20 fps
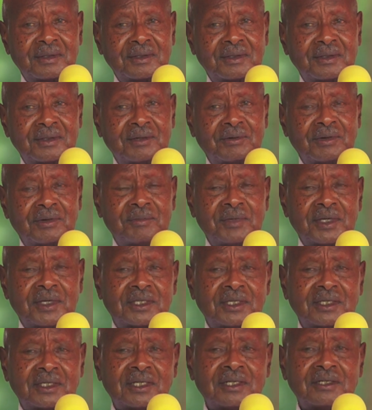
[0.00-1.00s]
They were
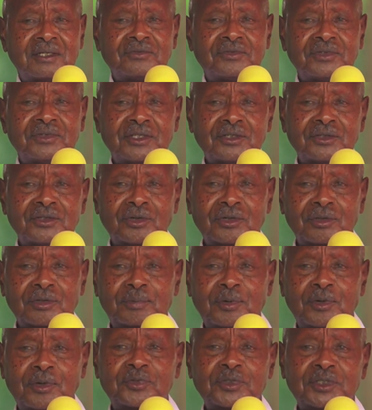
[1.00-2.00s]
making a living on
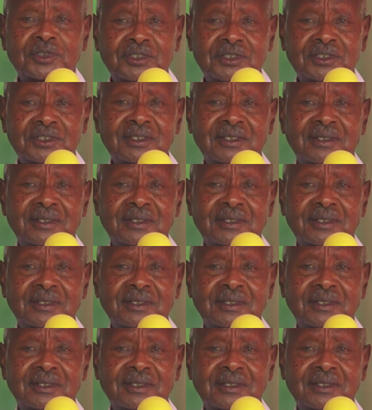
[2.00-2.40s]
profits,